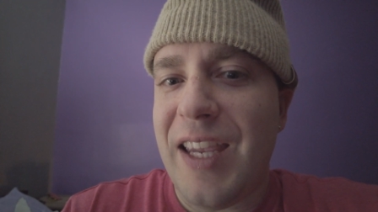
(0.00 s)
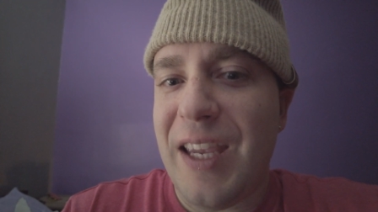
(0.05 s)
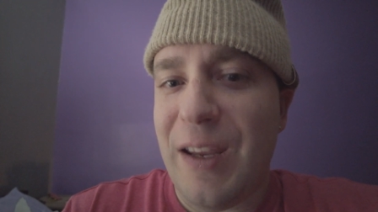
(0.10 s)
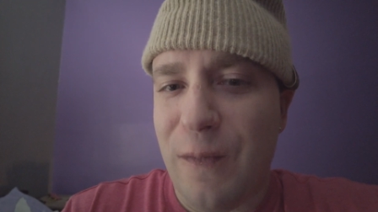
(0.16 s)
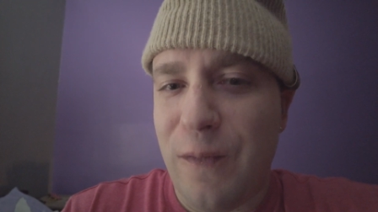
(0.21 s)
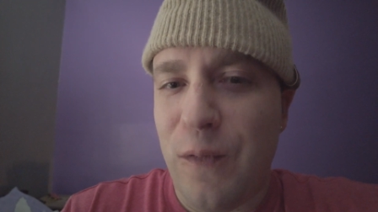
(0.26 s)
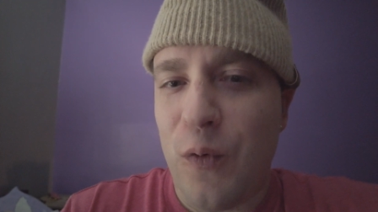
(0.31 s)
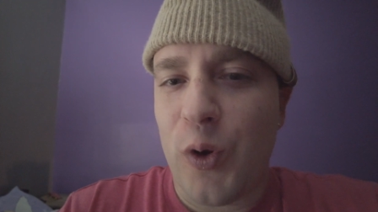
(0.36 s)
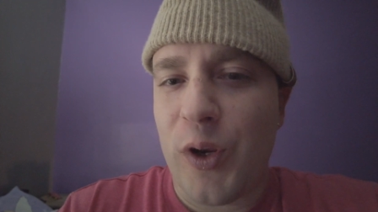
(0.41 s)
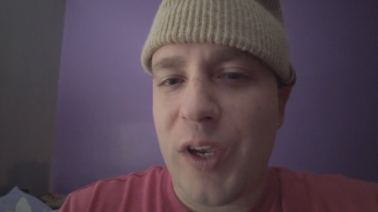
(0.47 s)
in
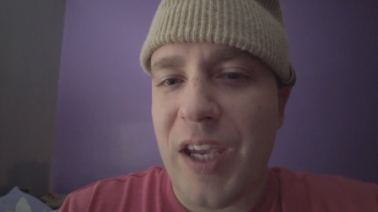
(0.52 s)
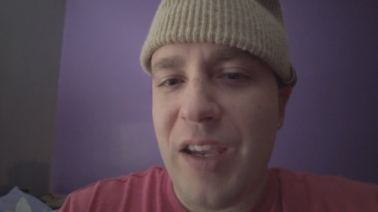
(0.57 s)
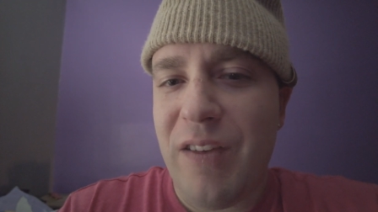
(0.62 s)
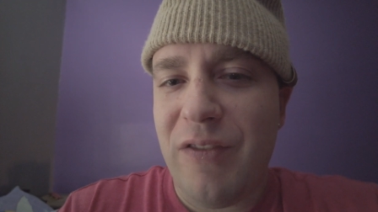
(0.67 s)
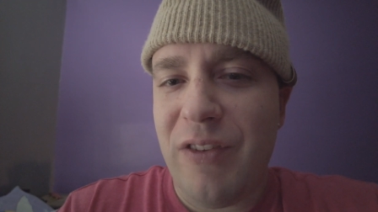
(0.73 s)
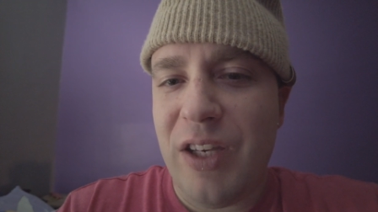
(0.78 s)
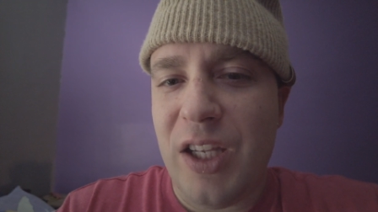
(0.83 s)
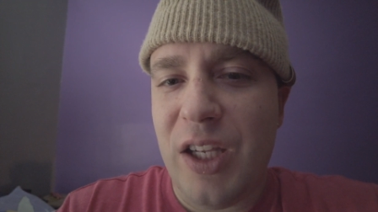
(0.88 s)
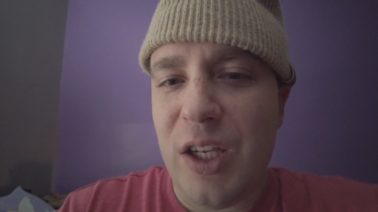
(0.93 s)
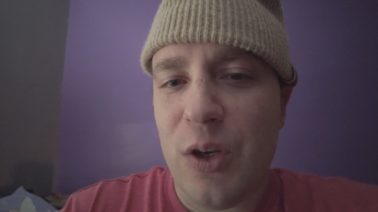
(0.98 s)
4K
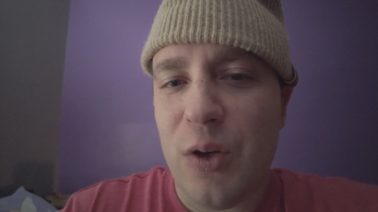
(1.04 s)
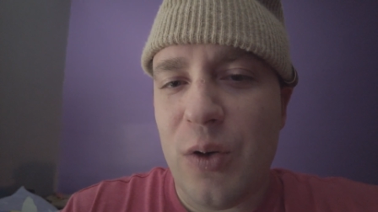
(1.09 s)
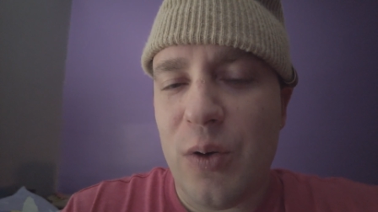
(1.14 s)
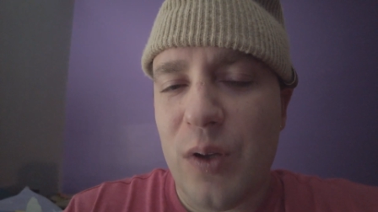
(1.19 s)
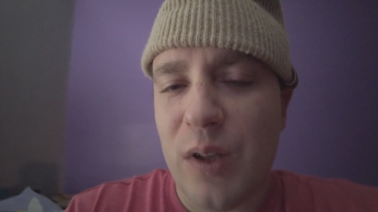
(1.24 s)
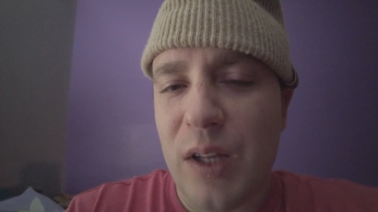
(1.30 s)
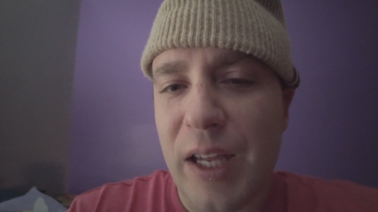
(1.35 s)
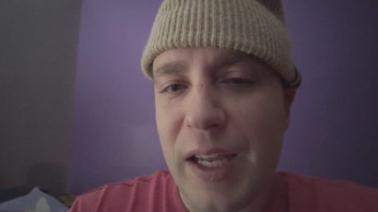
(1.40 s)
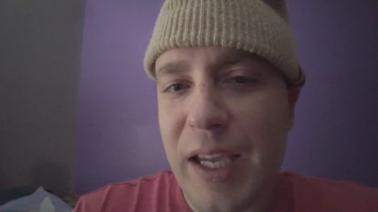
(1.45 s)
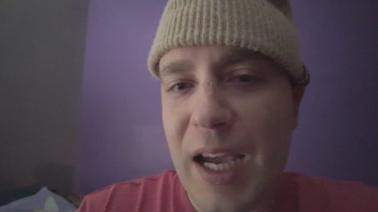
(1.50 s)
video.
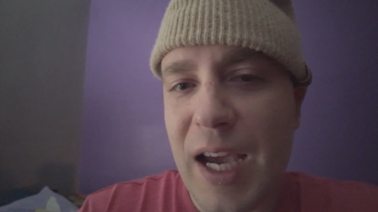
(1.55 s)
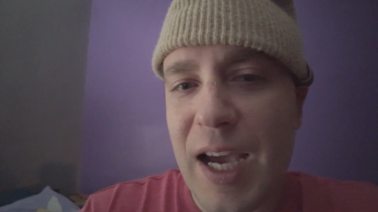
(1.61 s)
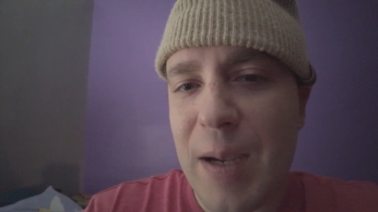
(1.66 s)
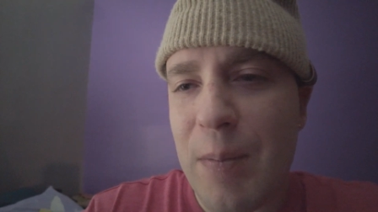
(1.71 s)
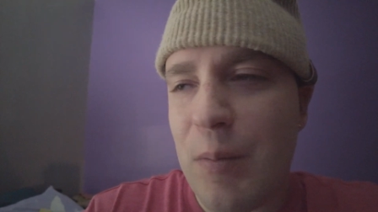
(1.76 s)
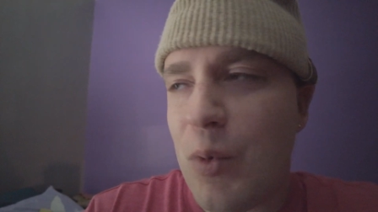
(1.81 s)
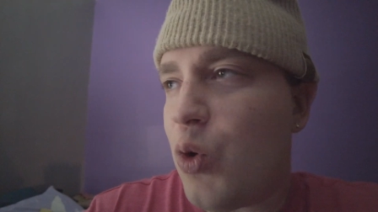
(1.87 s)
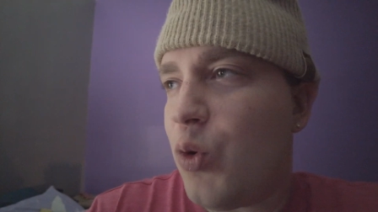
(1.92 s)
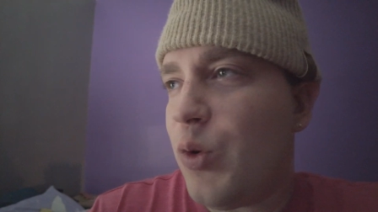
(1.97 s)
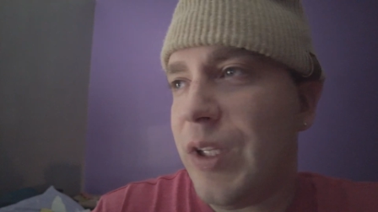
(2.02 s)
Like,
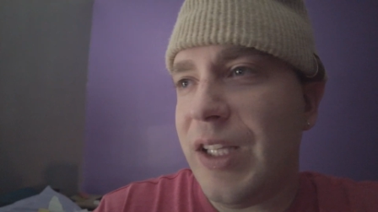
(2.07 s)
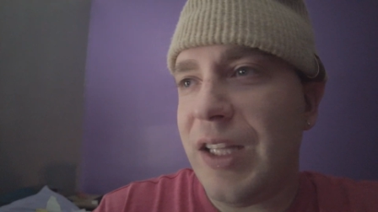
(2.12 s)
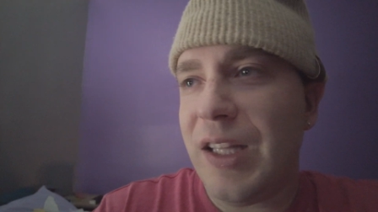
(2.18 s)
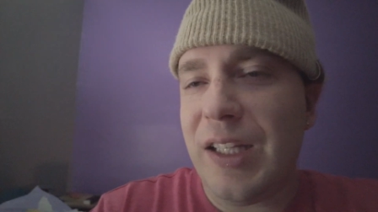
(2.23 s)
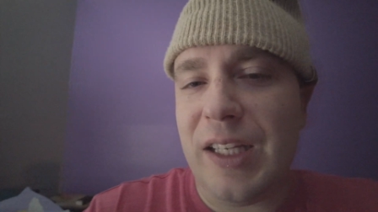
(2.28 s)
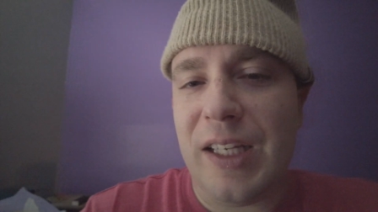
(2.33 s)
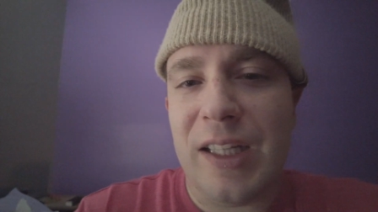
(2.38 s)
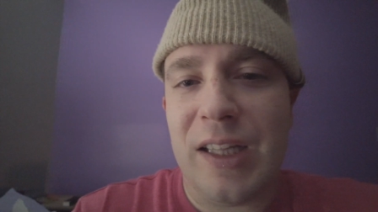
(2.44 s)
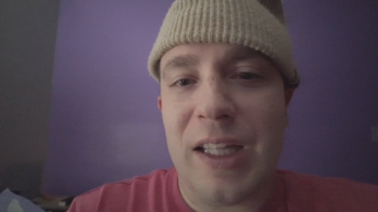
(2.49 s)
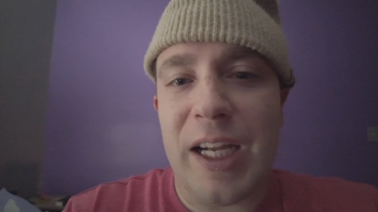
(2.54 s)
I'm only
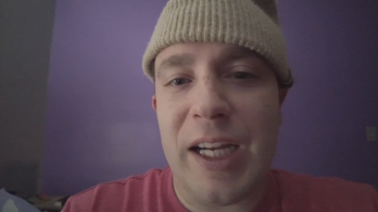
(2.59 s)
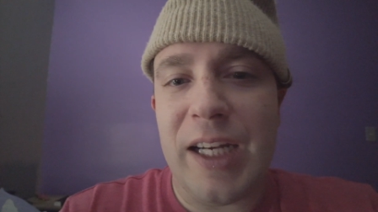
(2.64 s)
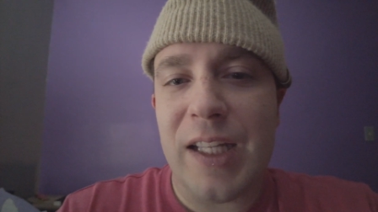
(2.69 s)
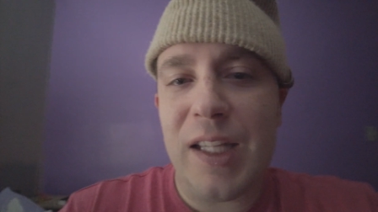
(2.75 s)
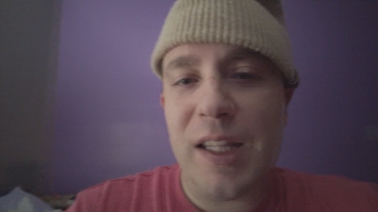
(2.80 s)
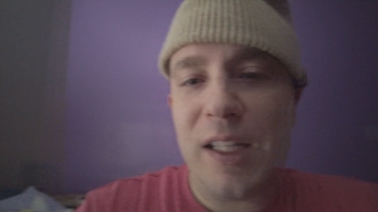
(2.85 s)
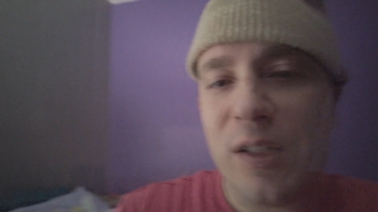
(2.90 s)
lighting